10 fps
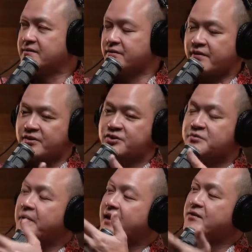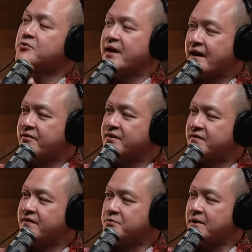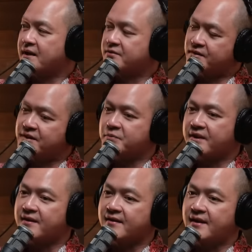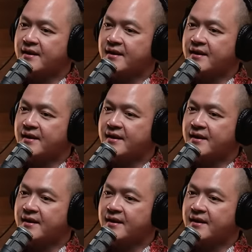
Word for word: Of course, she's playing into that narrative as well lah, so yep. that's one thing.